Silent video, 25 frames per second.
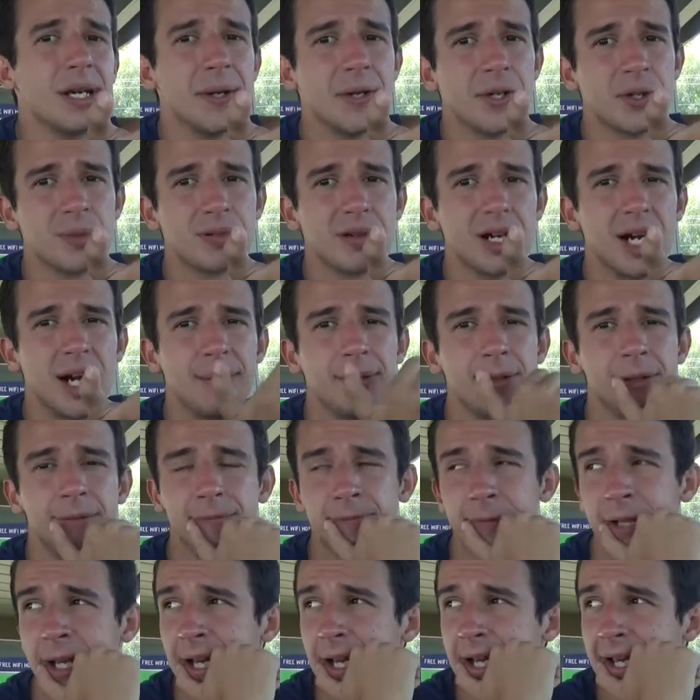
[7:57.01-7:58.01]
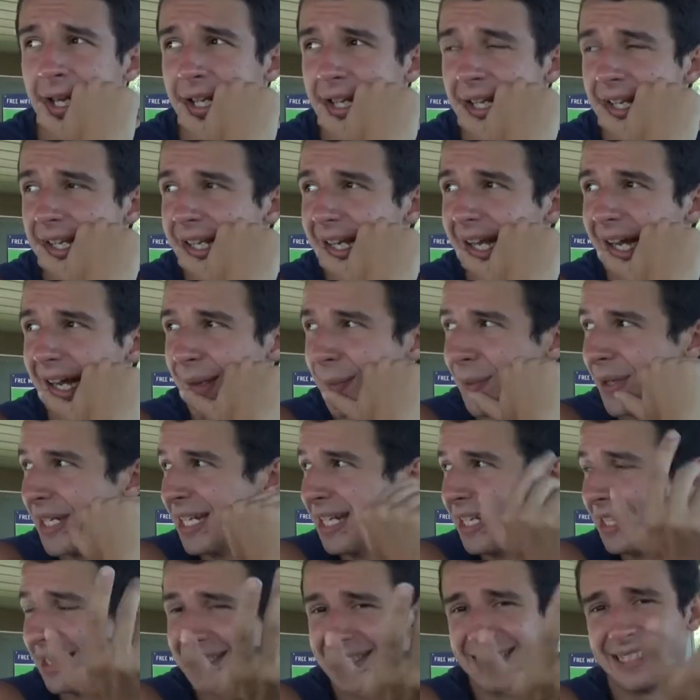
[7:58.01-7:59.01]
host problem, uh, we
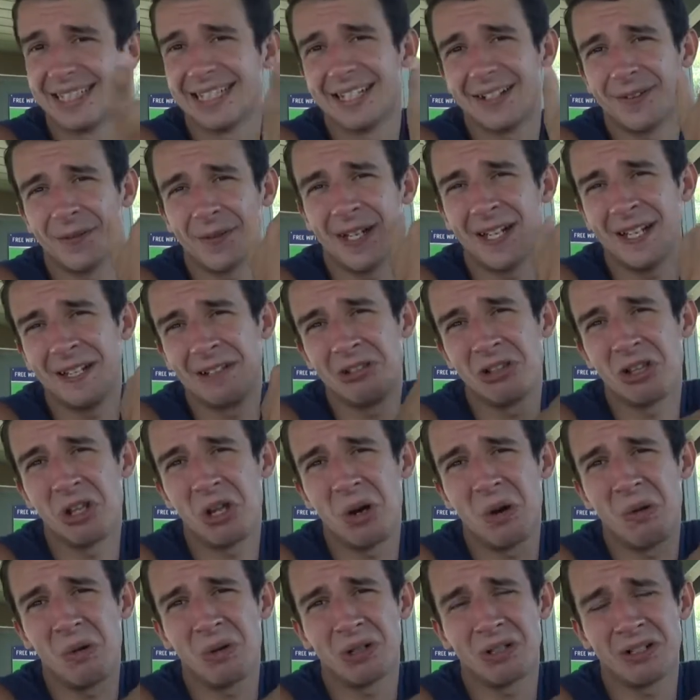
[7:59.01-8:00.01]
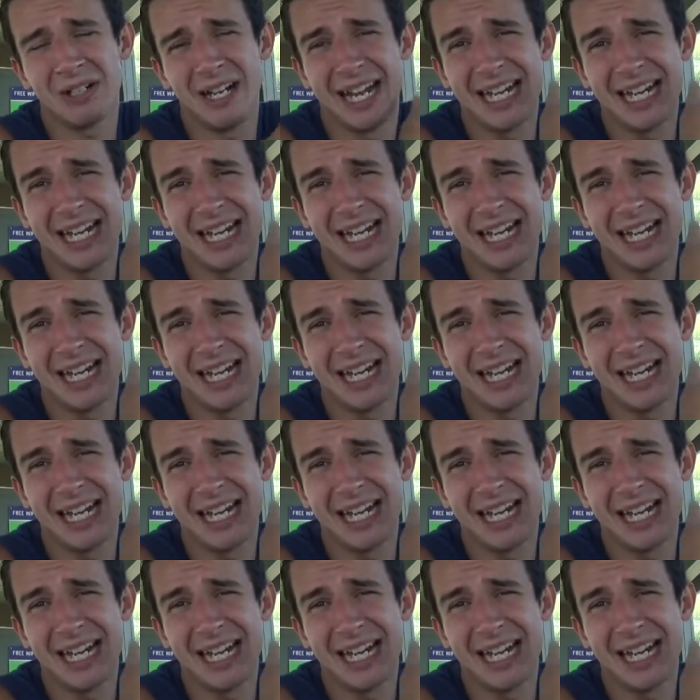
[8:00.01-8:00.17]
need a we need to lower